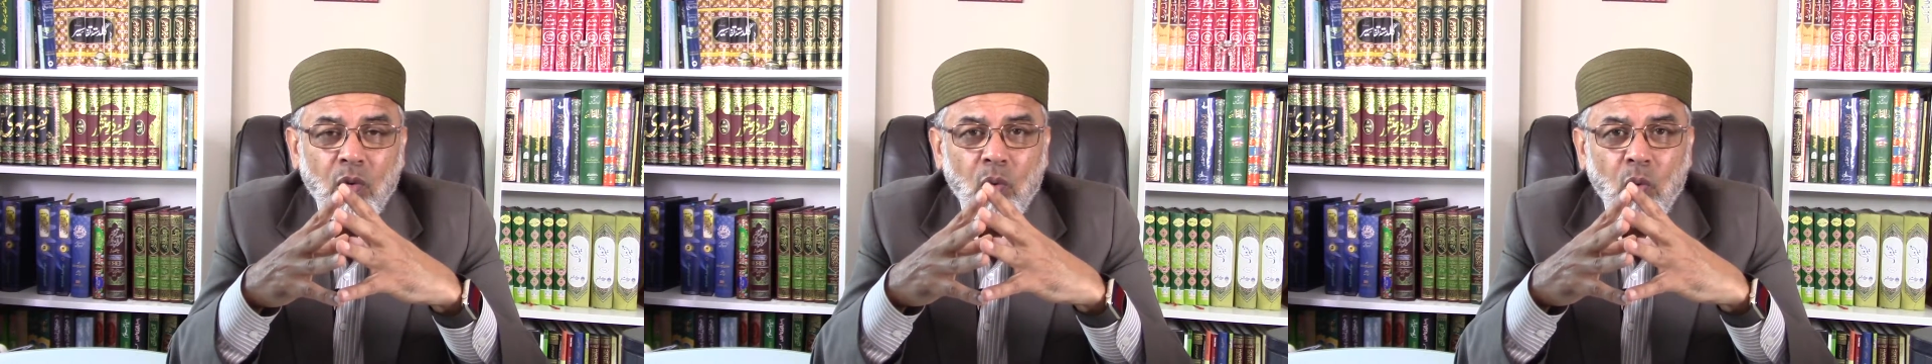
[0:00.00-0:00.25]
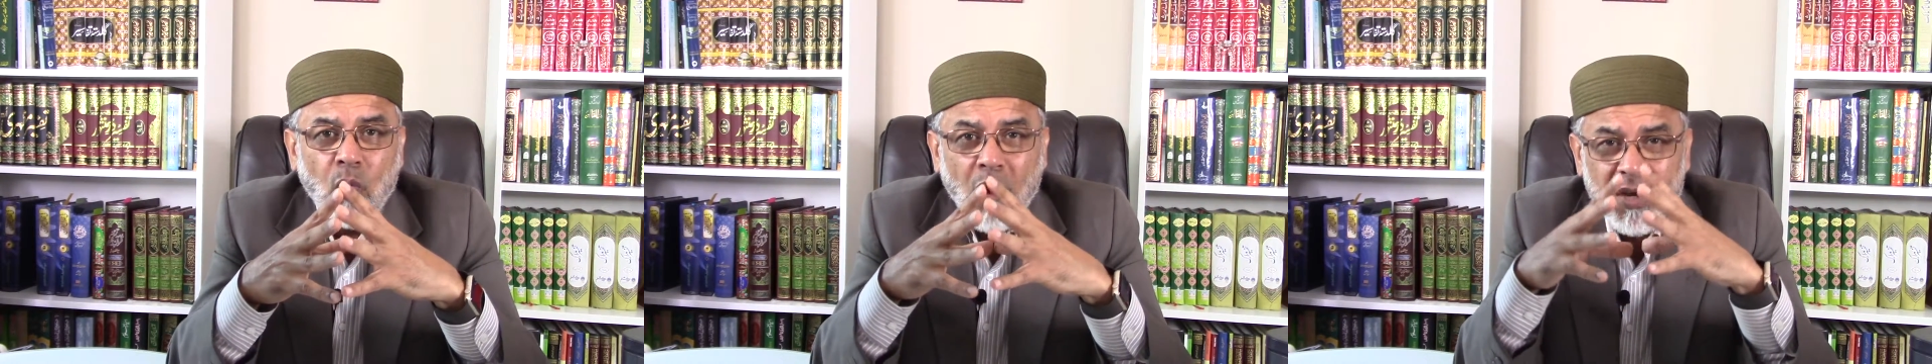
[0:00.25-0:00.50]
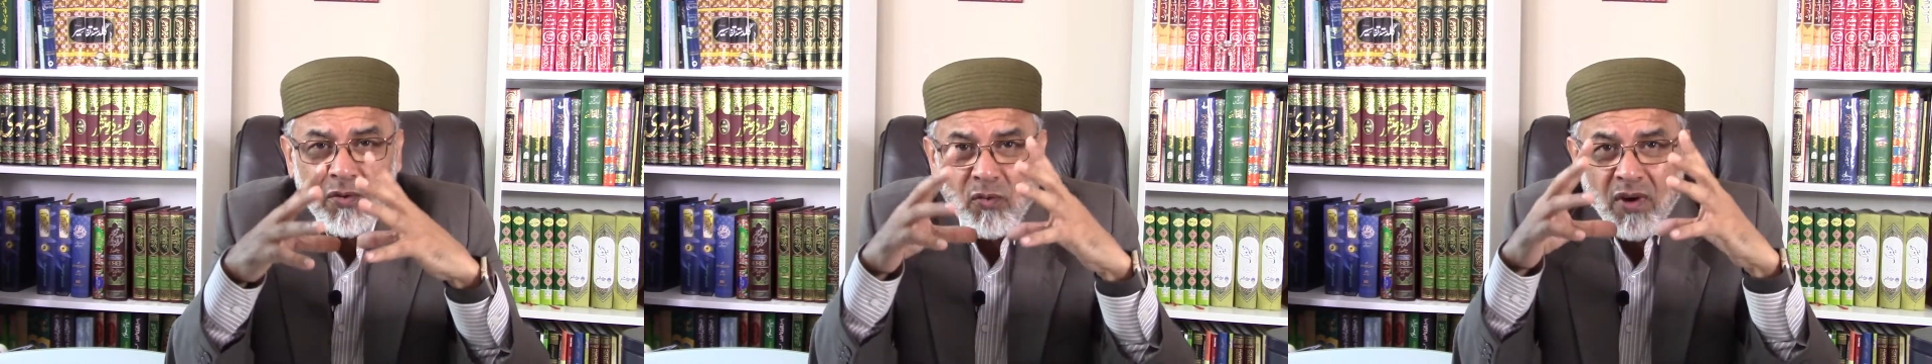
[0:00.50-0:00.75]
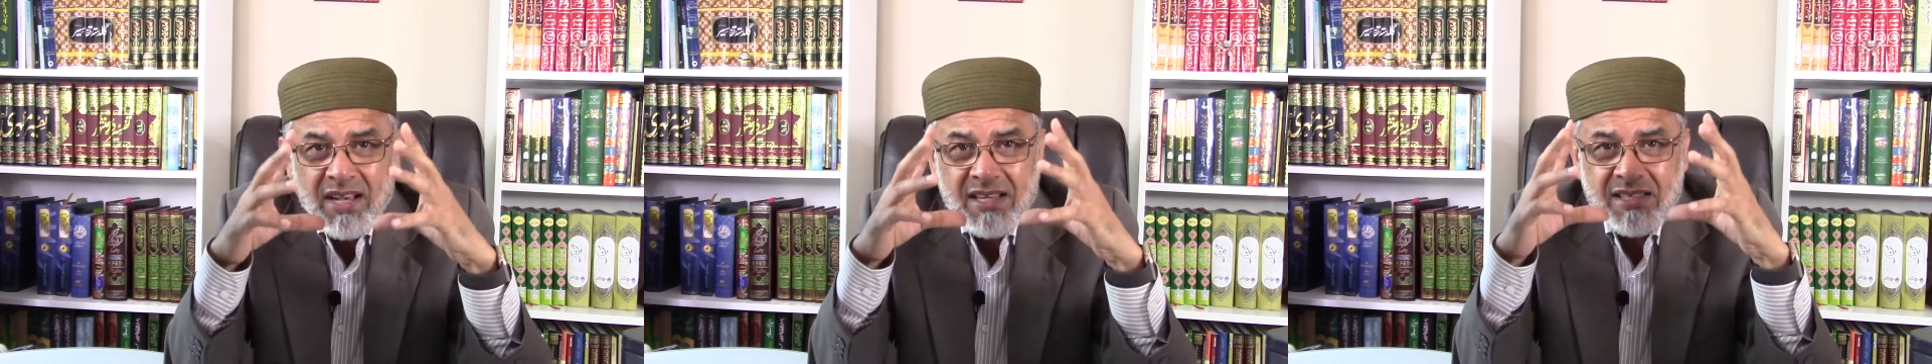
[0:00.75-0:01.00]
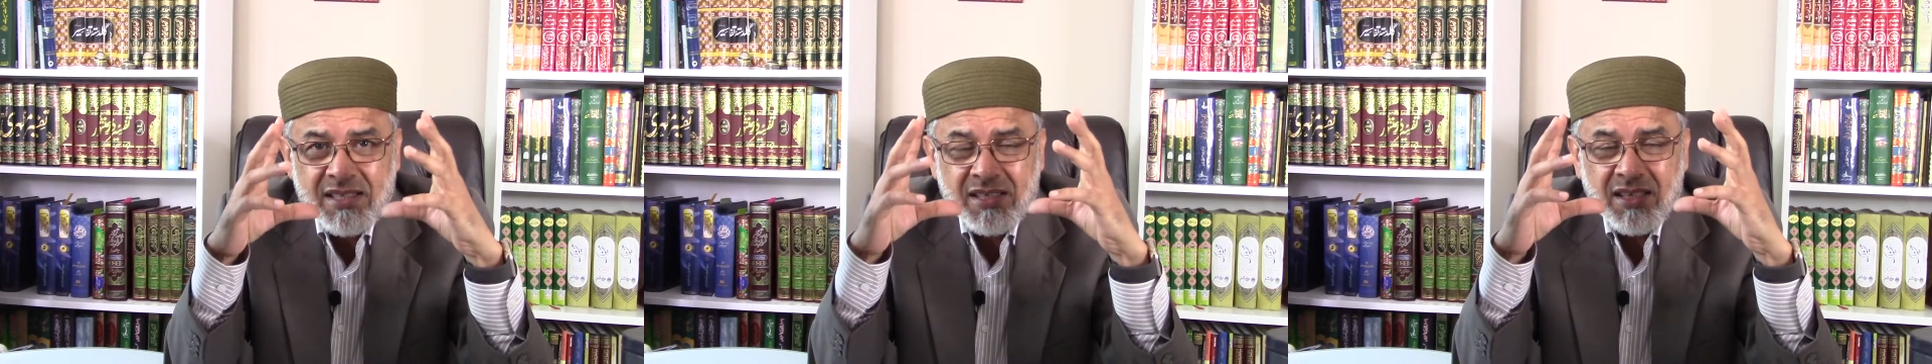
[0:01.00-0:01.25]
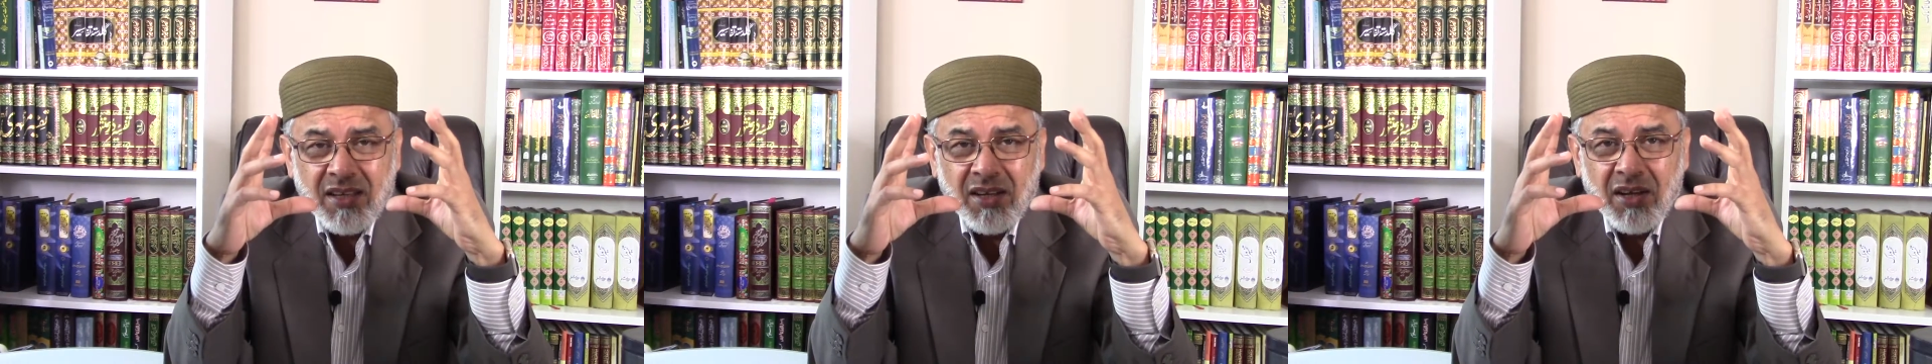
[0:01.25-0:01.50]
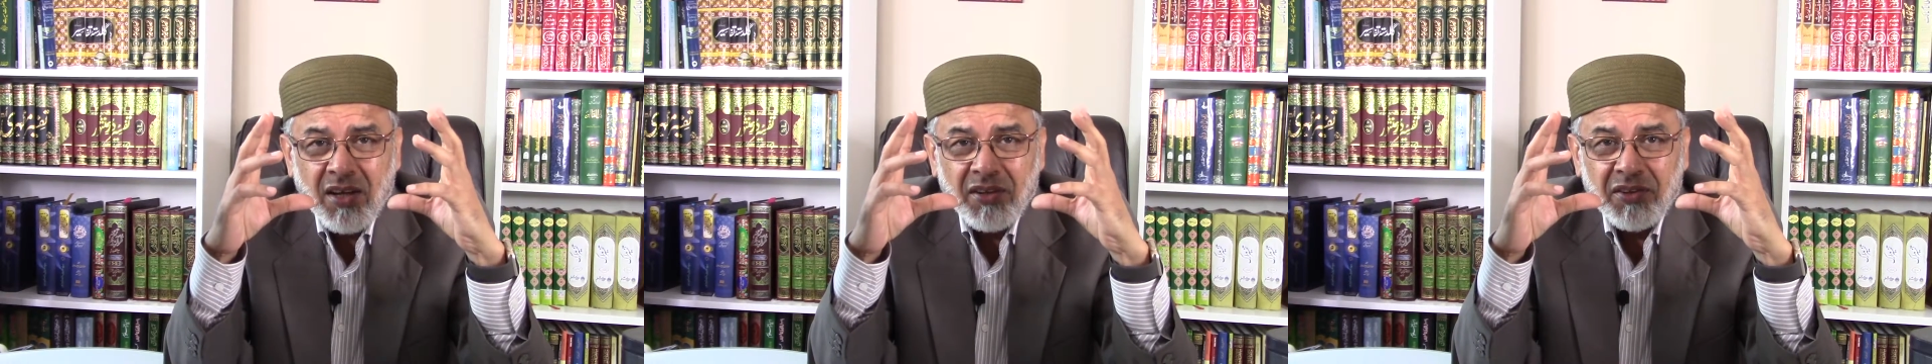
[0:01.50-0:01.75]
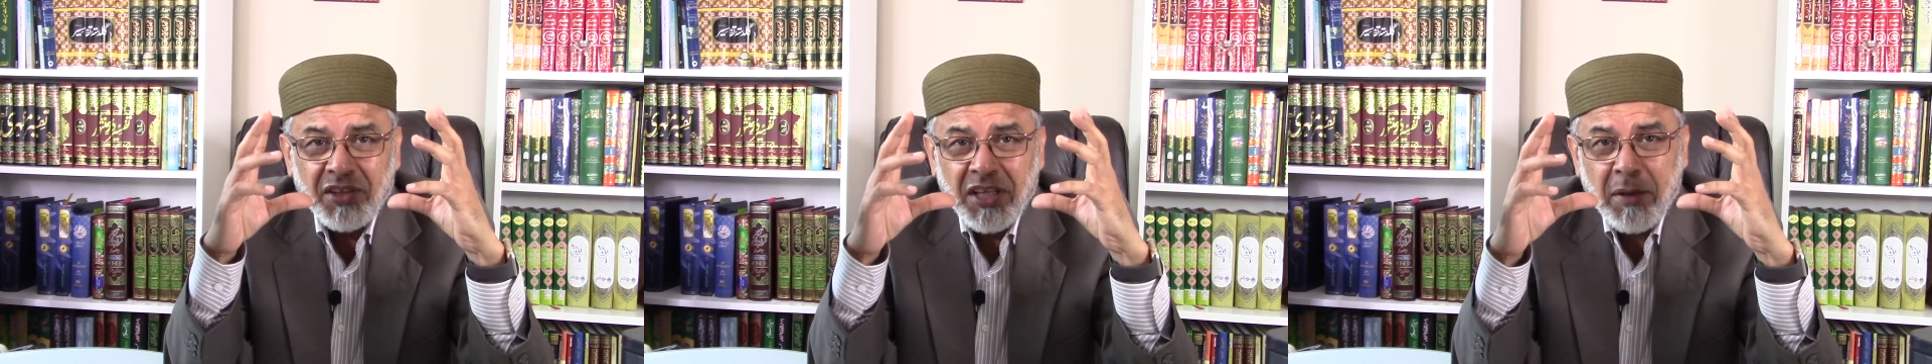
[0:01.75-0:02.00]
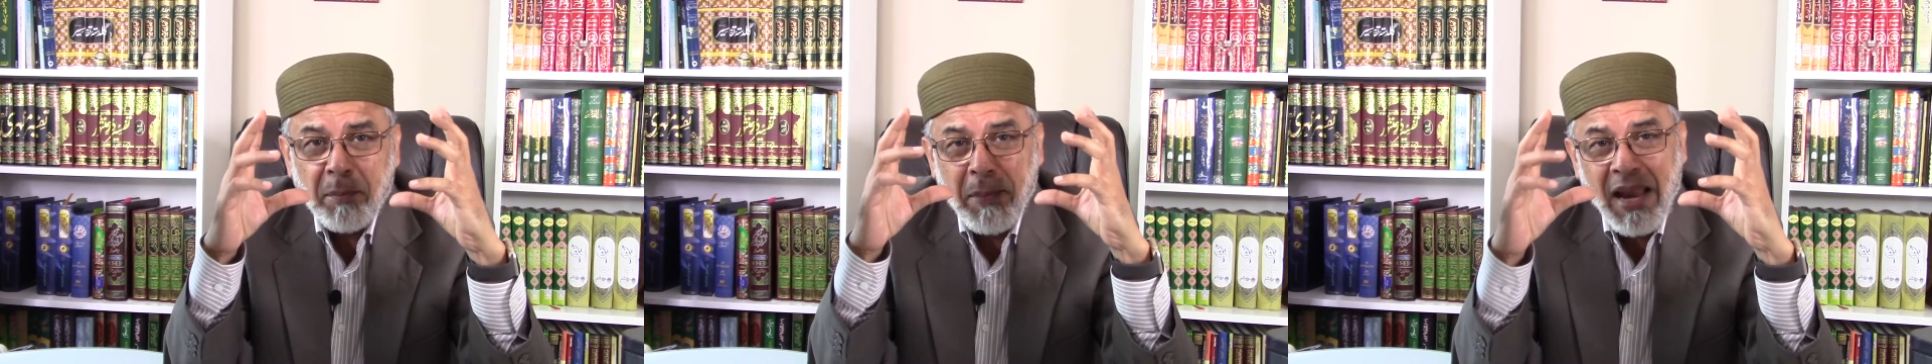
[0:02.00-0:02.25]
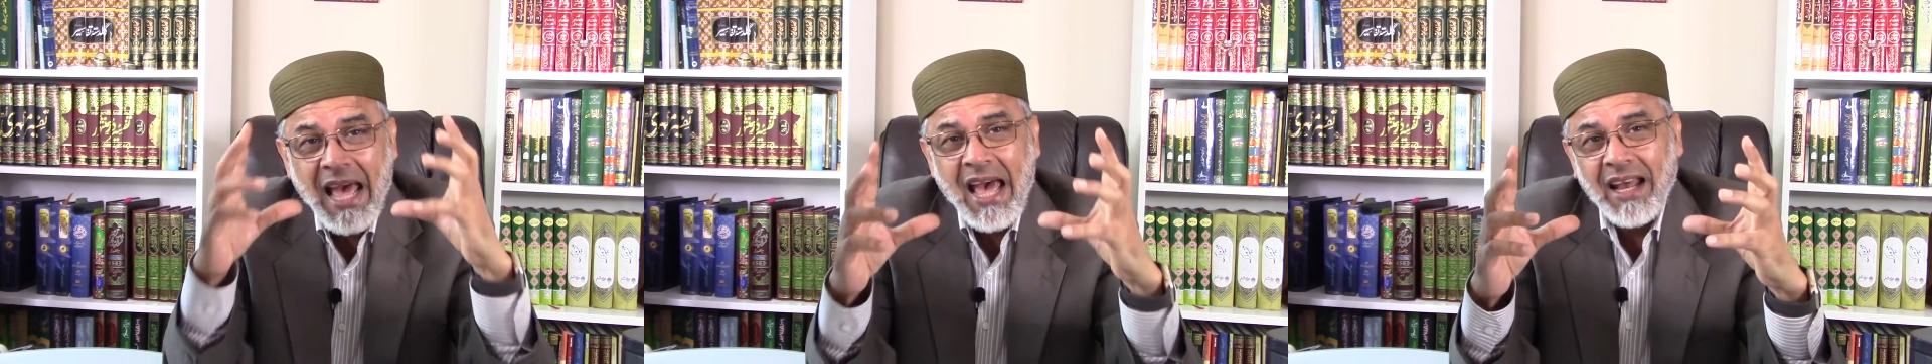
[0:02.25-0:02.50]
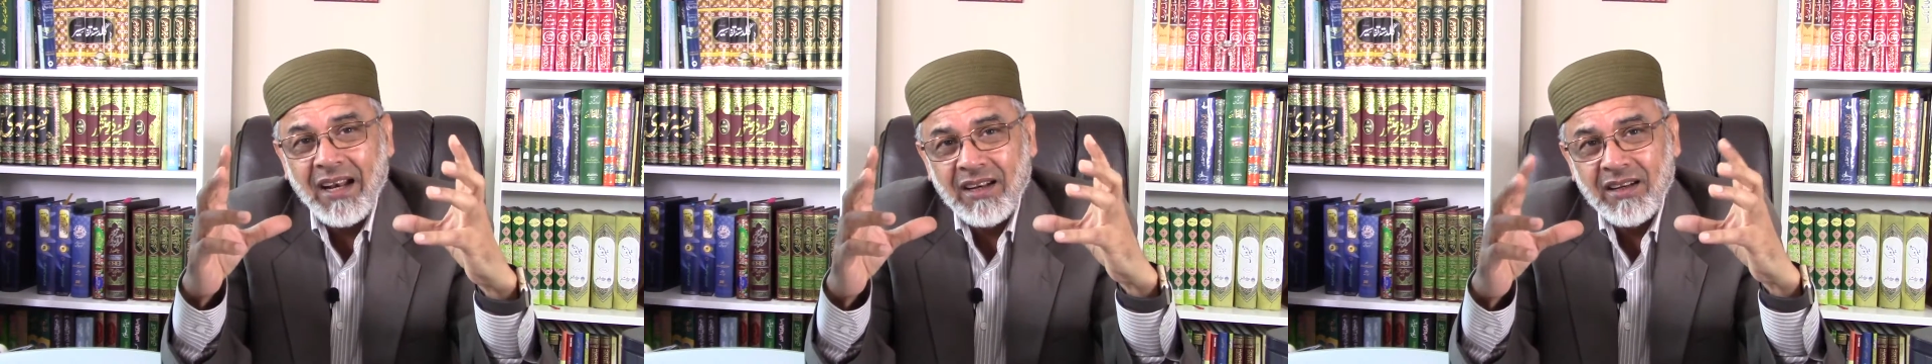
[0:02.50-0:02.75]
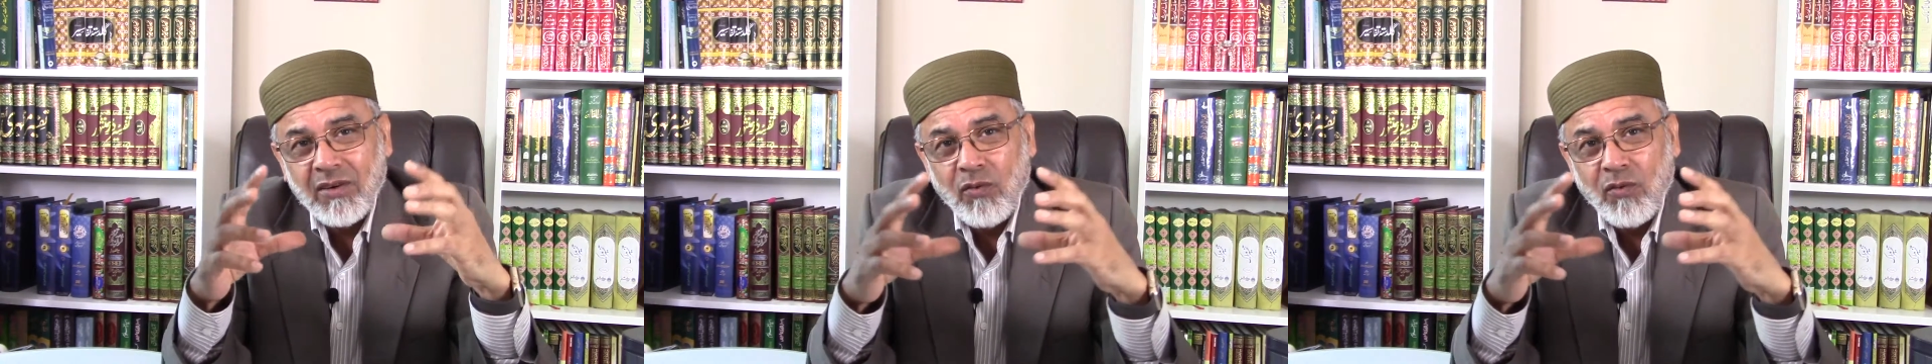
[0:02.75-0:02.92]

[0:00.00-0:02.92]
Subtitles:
What was their plan?